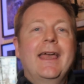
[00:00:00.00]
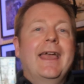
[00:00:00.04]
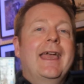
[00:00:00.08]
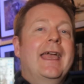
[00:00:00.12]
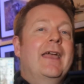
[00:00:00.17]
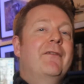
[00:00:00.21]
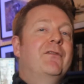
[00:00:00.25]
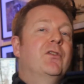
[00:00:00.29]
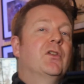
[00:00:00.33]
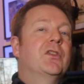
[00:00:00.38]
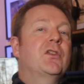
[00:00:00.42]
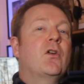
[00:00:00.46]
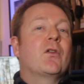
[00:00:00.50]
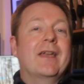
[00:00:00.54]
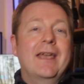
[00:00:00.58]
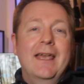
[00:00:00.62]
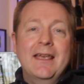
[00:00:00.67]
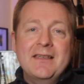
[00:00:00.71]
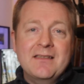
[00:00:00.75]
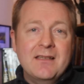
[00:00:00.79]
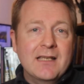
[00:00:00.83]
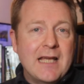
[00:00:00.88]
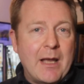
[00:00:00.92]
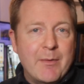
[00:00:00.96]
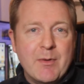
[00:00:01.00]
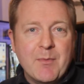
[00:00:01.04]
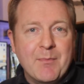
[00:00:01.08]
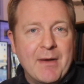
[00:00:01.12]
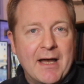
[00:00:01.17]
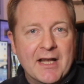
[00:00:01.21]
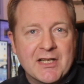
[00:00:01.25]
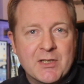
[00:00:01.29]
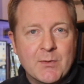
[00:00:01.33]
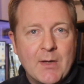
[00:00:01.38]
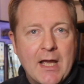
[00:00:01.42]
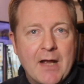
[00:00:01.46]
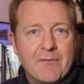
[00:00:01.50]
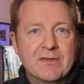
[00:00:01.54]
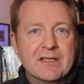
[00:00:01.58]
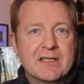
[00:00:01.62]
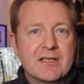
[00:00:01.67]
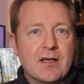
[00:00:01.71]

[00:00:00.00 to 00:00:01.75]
If your dog isn't coming back to you every